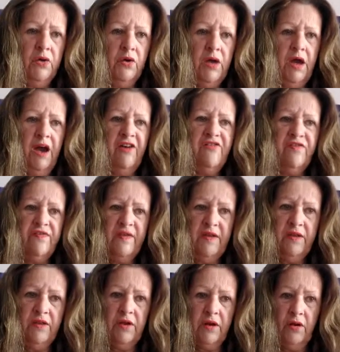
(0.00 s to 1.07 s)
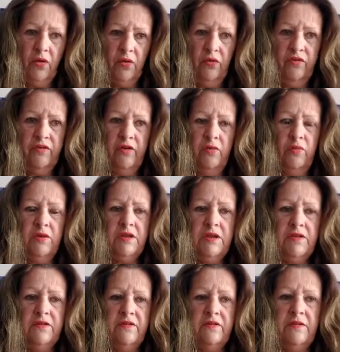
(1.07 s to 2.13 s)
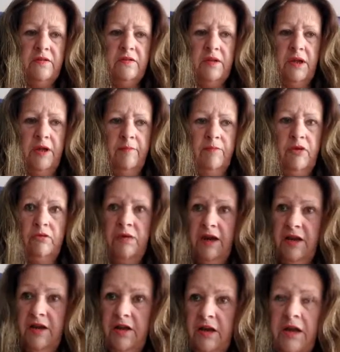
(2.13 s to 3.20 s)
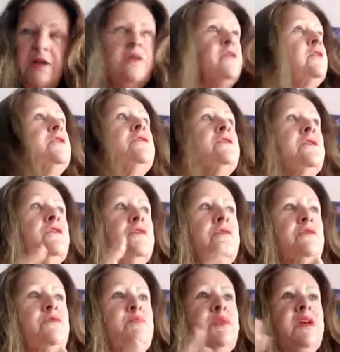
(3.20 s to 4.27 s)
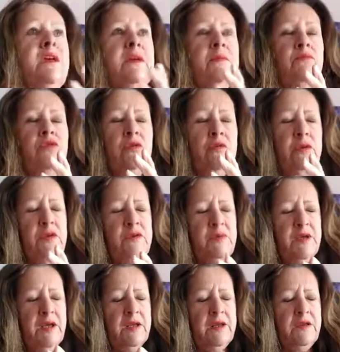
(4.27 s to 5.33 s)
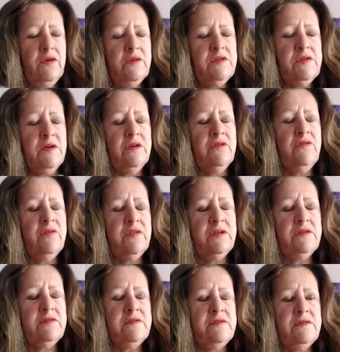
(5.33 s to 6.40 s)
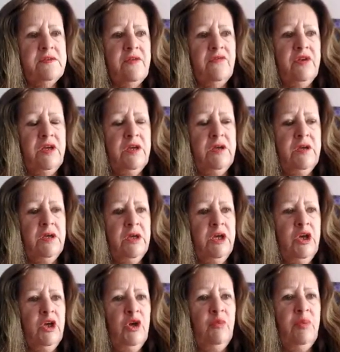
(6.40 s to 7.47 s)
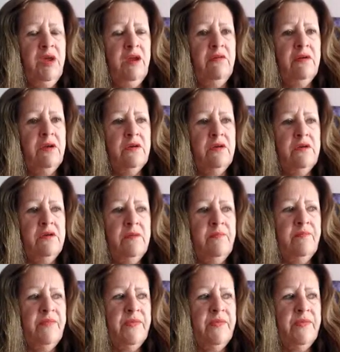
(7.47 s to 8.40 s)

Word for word: Okay, I feel that also with this Uranian energy, so Uranus being in your sign for this 7-year period,